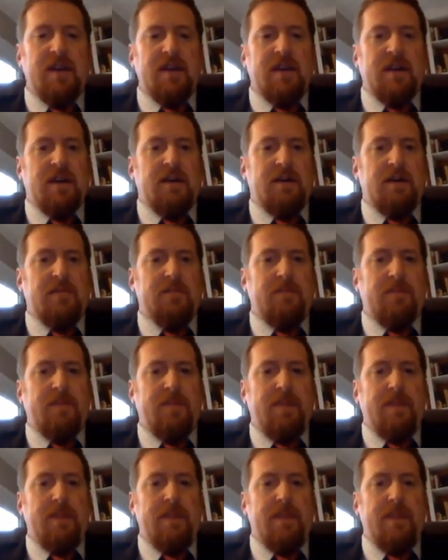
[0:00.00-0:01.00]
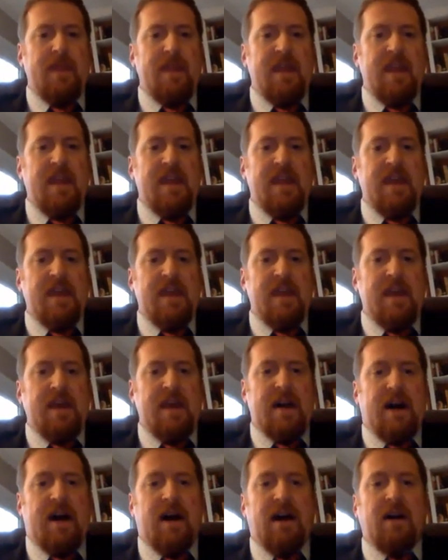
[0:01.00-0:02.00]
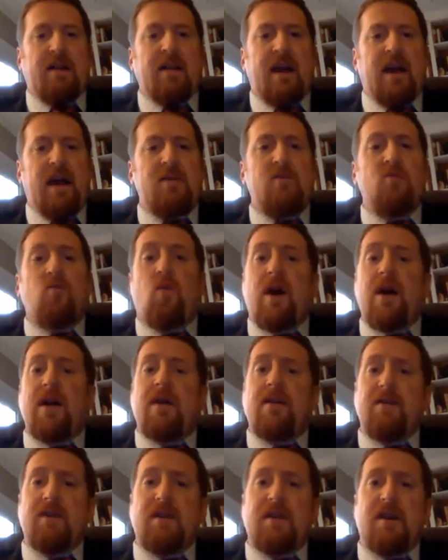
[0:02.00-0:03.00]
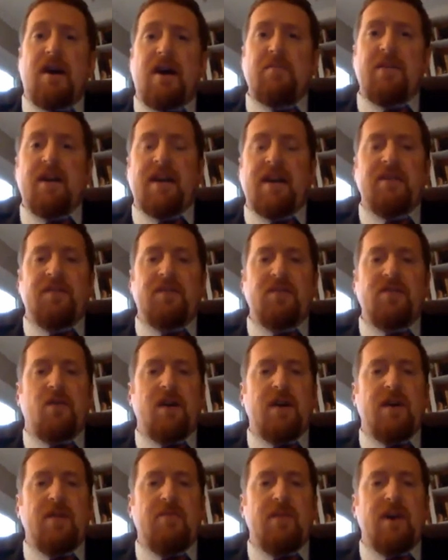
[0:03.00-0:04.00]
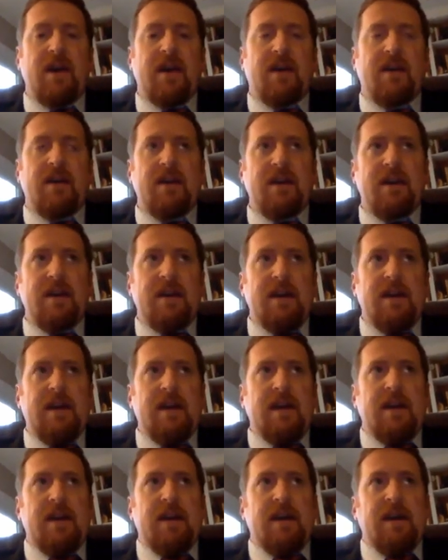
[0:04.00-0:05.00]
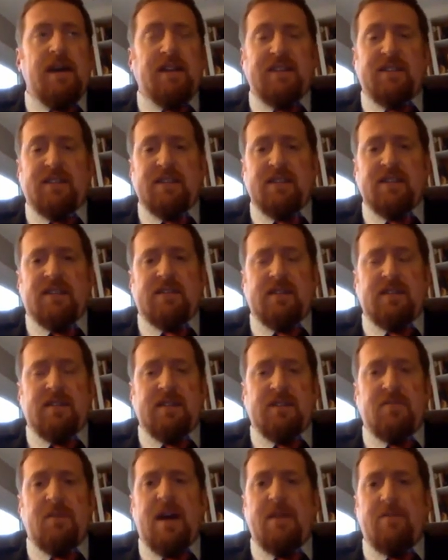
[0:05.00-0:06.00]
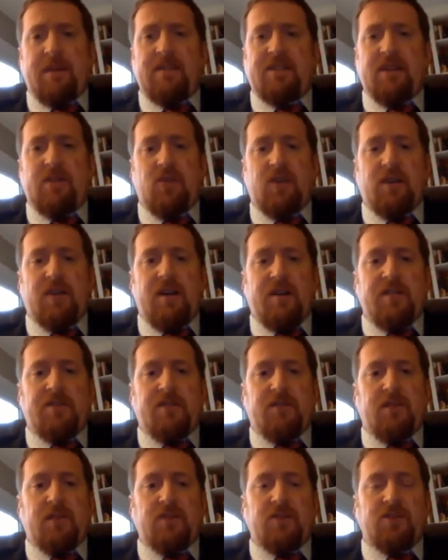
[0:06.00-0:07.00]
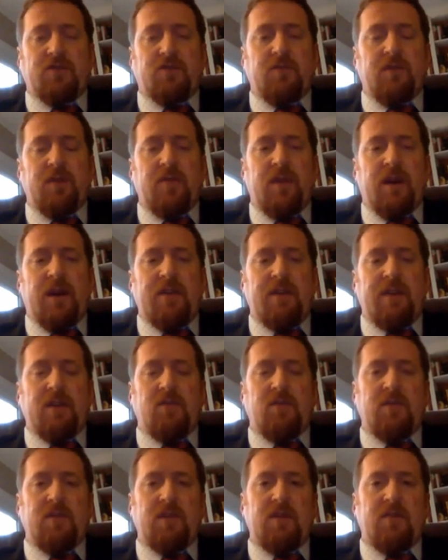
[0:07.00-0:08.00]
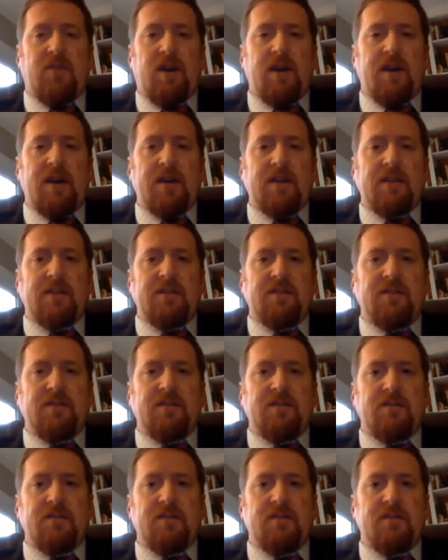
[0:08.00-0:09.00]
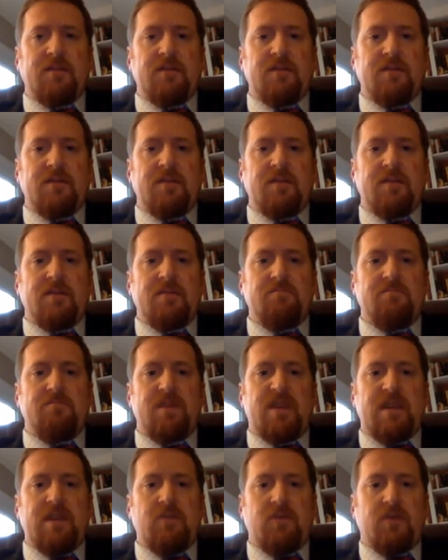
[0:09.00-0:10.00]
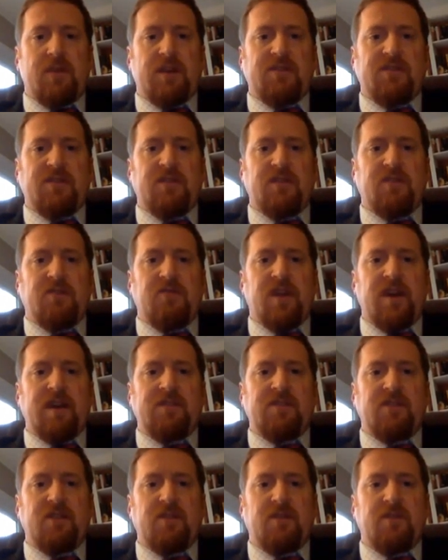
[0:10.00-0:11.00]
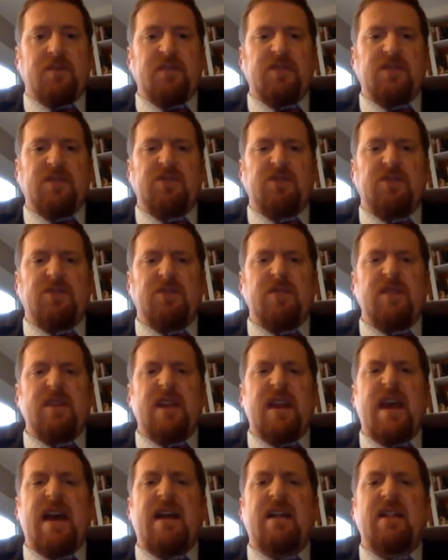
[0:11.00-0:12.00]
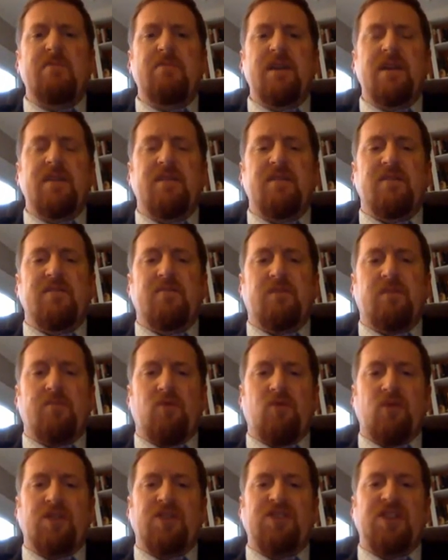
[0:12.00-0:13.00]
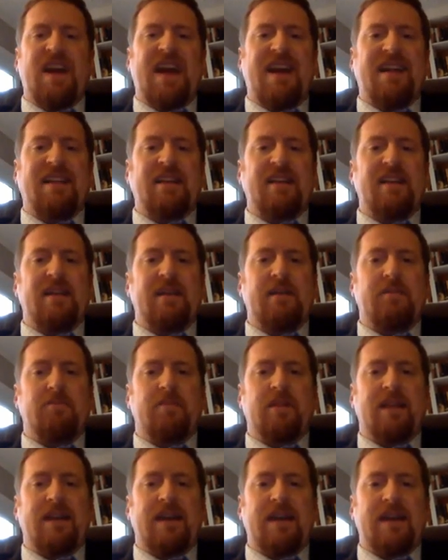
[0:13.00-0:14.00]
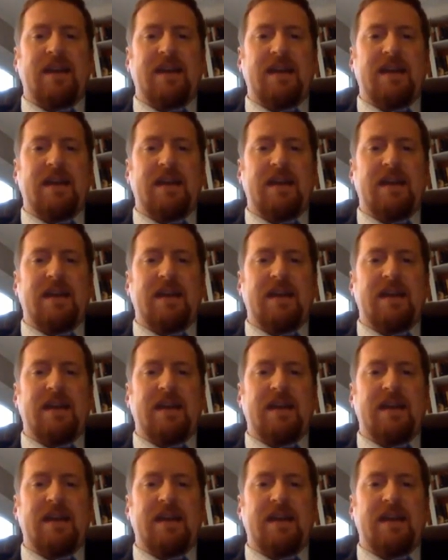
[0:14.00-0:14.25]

One other comment I do want to make. This might be somewhat controversial, but I think when the Iranians compete with us in the gray zone, there's a certain element of proportionality at play.